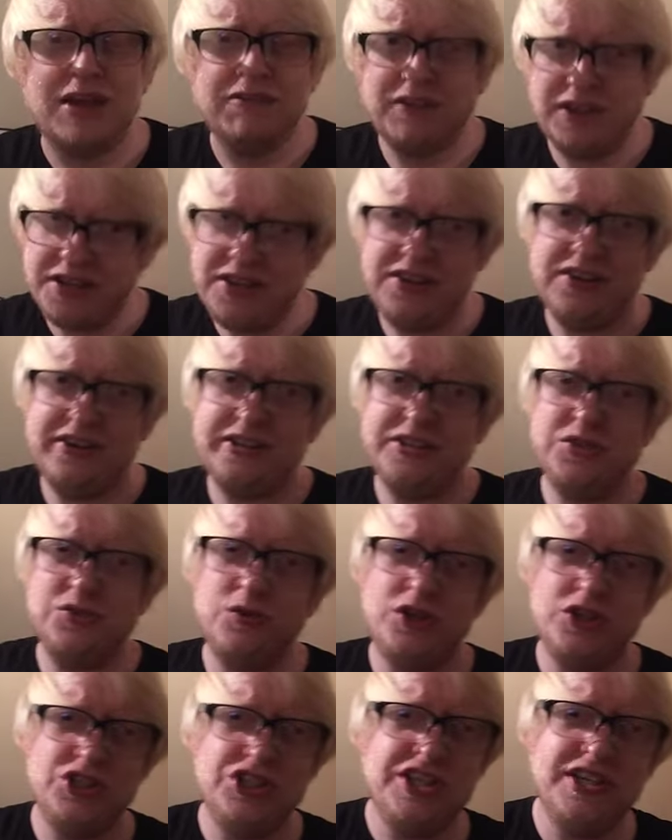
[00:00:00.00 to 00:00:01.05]
Thank you guys for
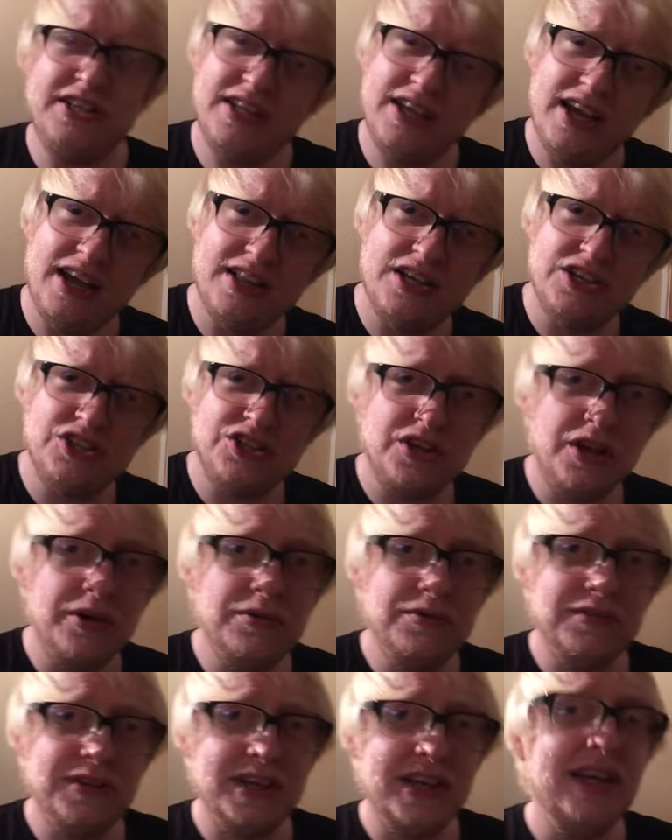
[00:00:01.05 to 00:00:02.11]
watching, and I shall
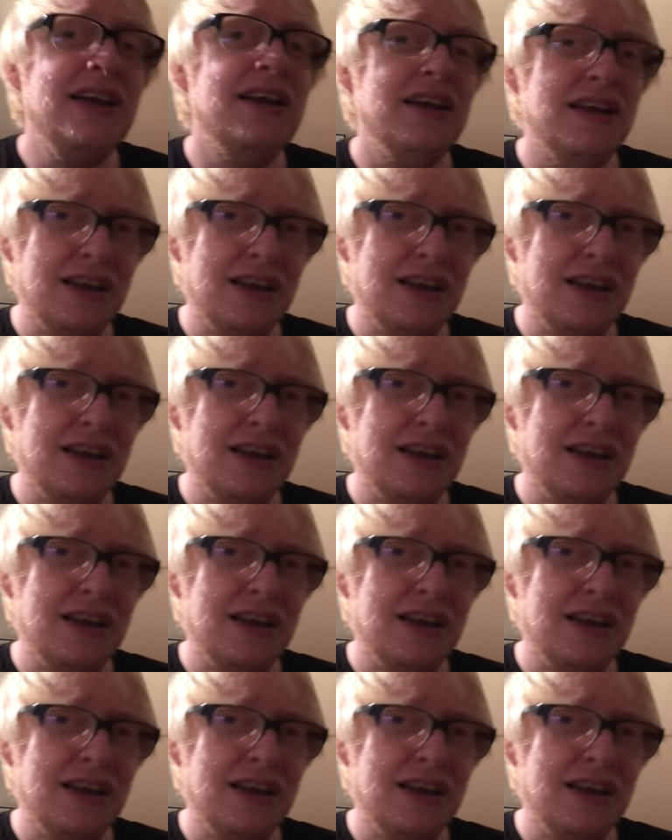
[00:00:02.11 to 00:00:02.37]
hopefully